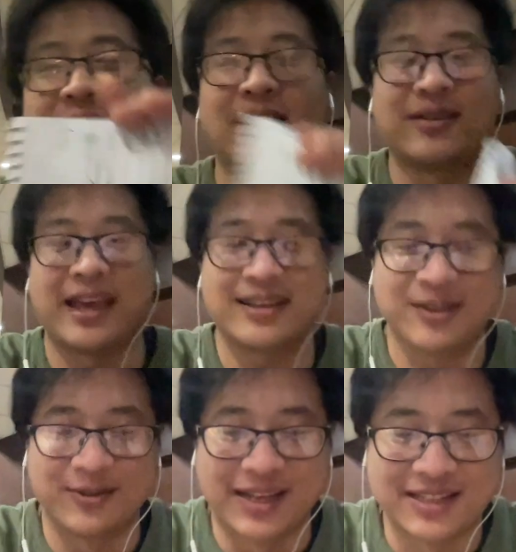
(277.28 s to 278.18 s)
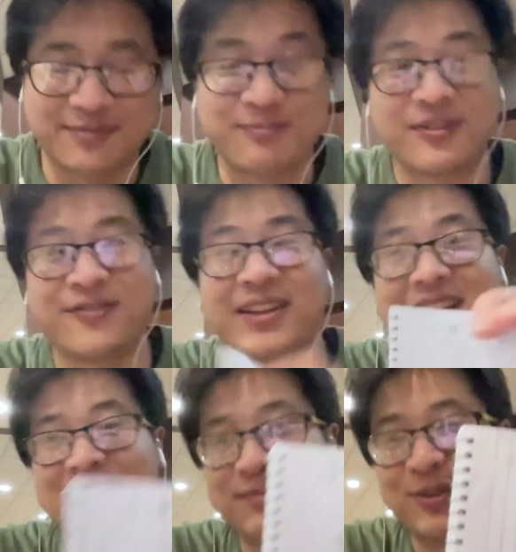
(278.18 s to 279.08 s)
Okay, so this
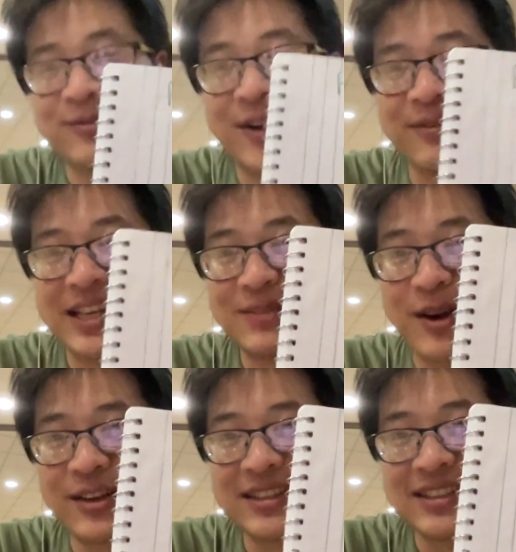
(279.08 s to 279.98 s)
finished the proof of this part.